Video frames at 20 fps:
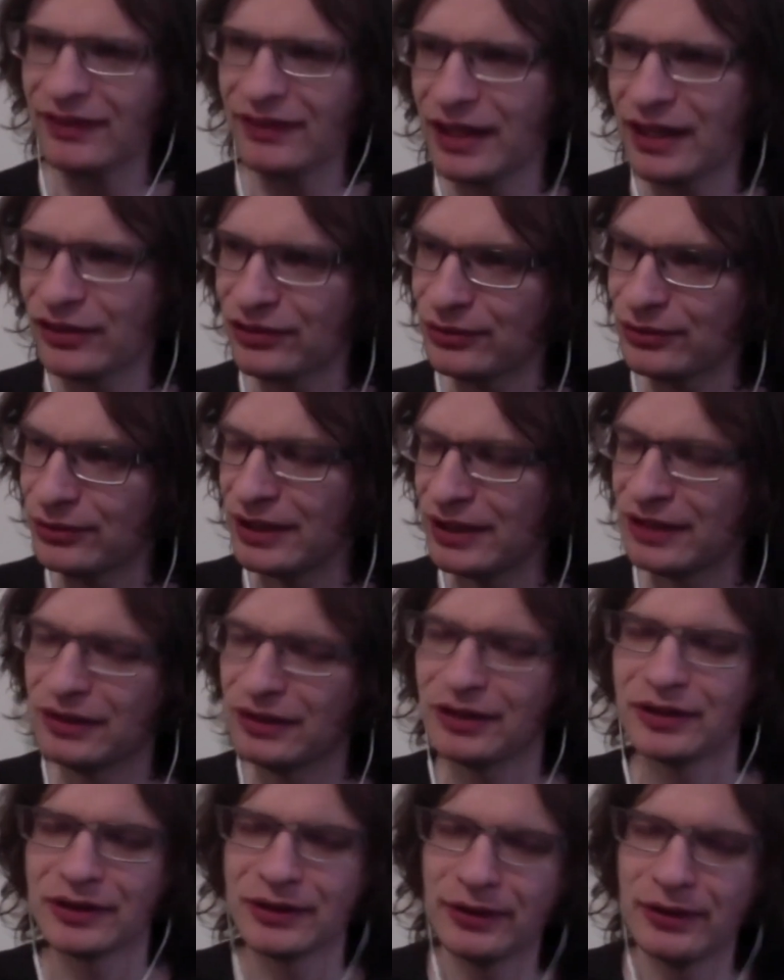
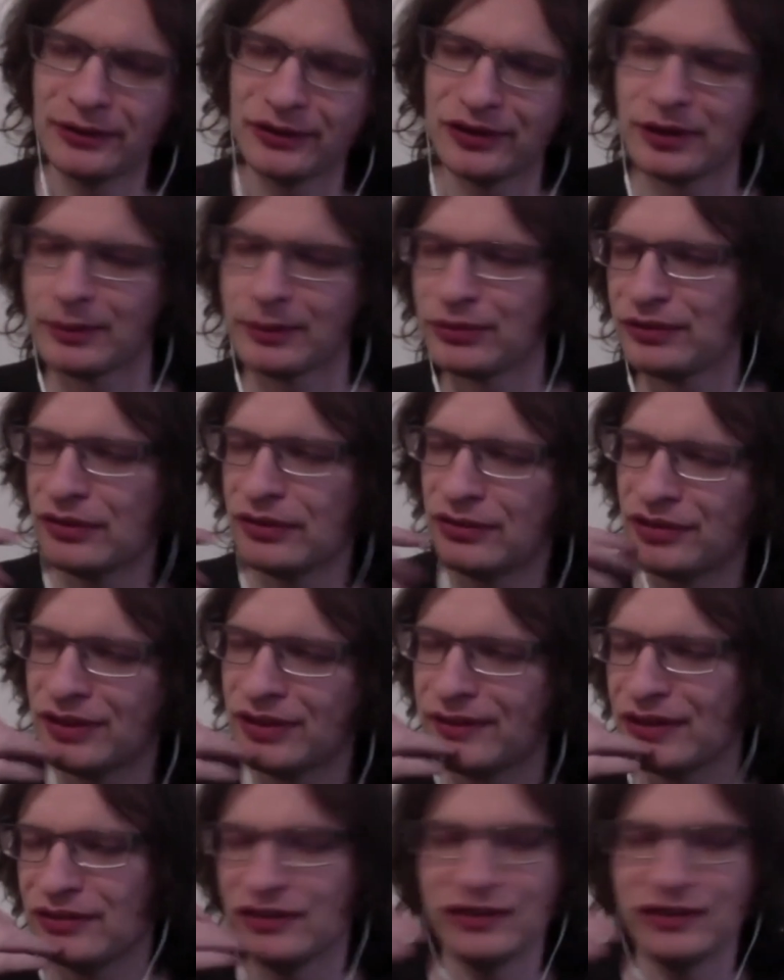lot of the console abstraction
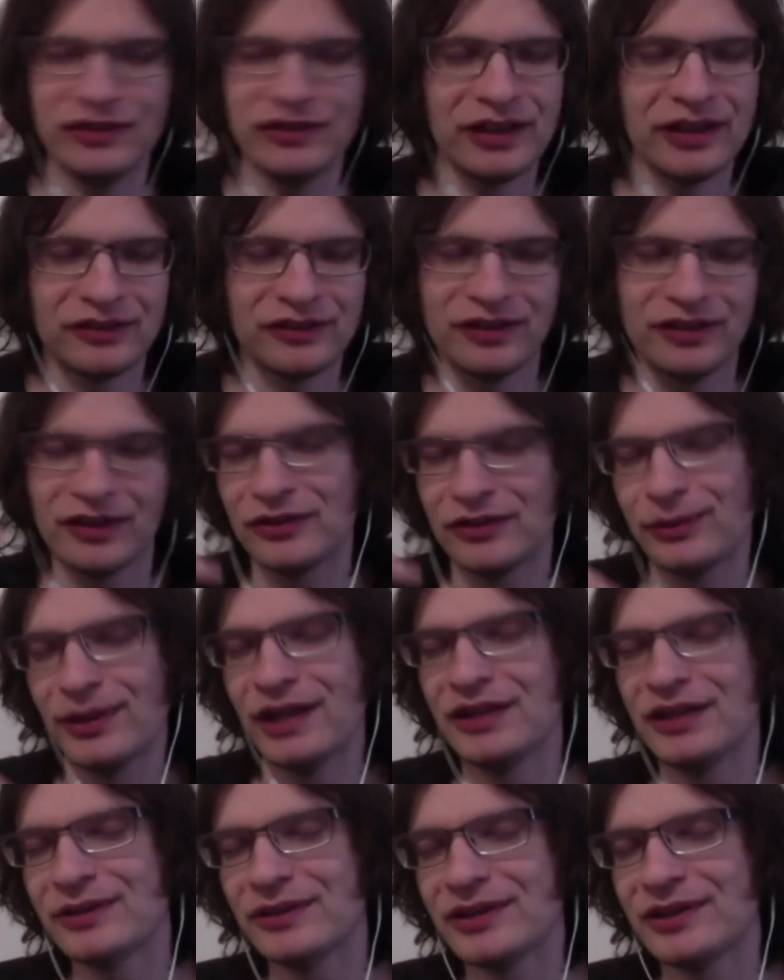stuff actually snuck its
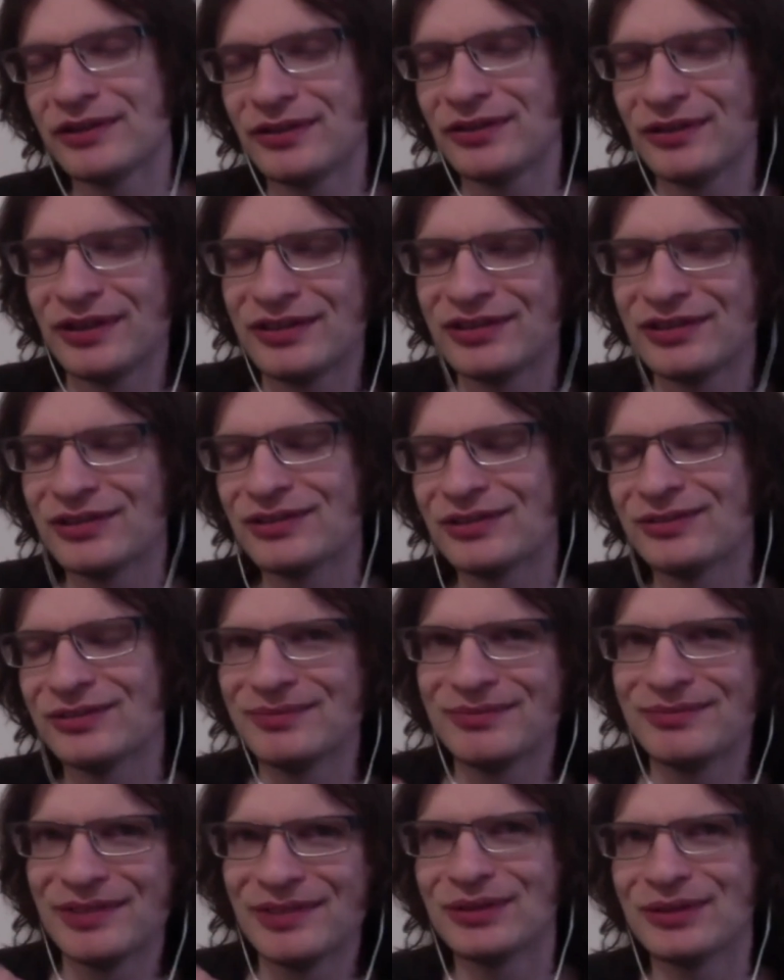way into X32
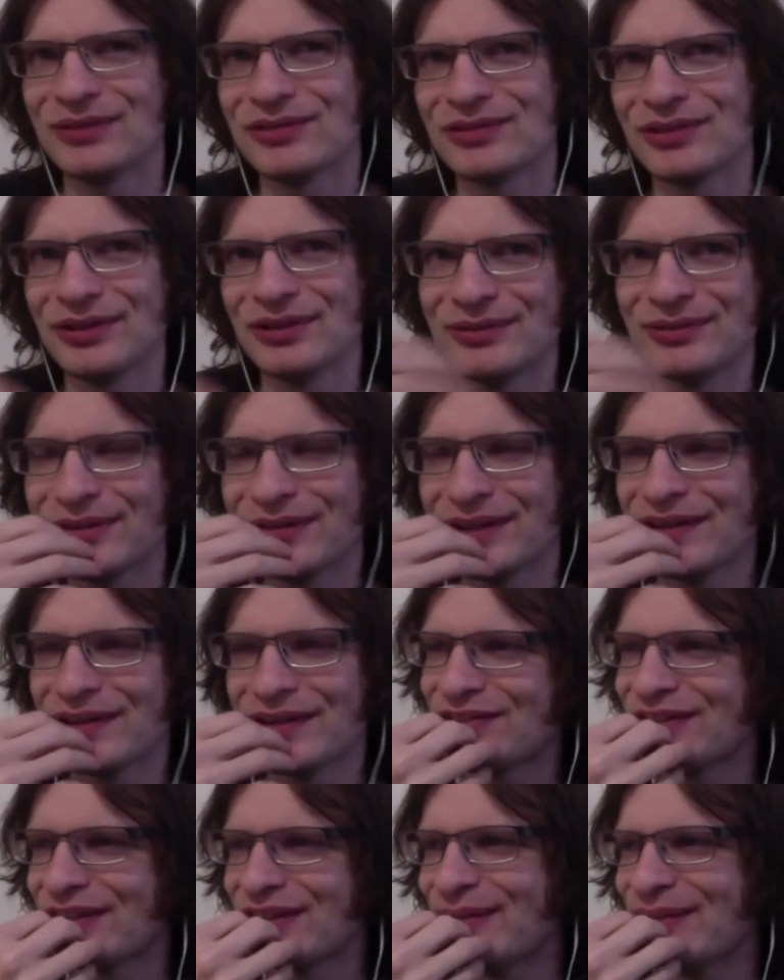theatre control around this
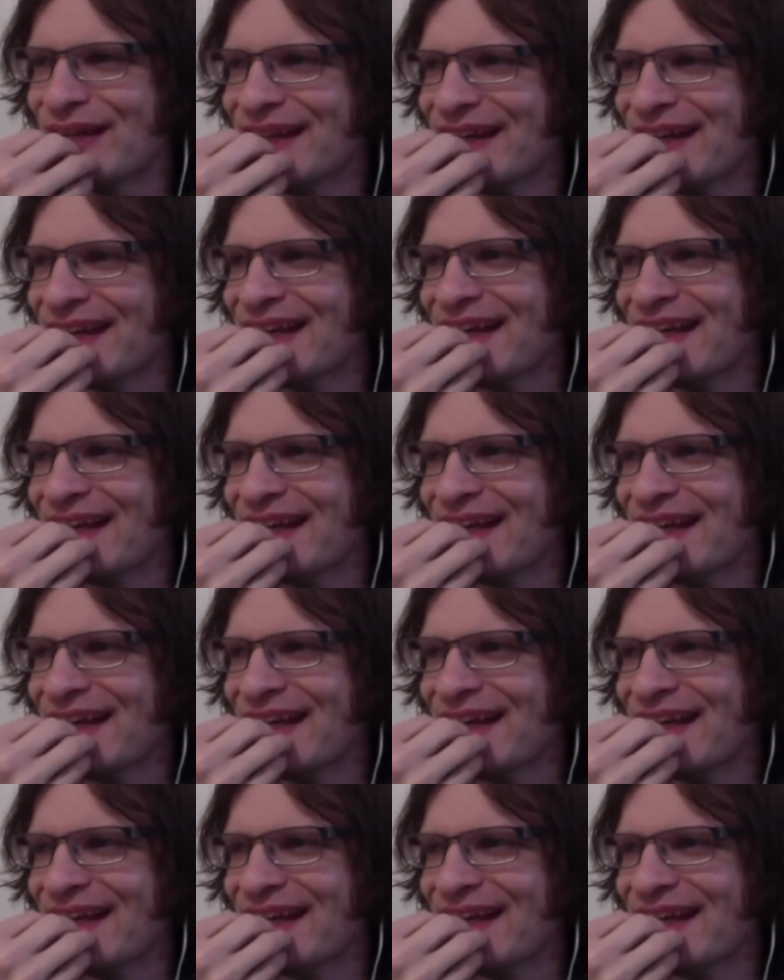time.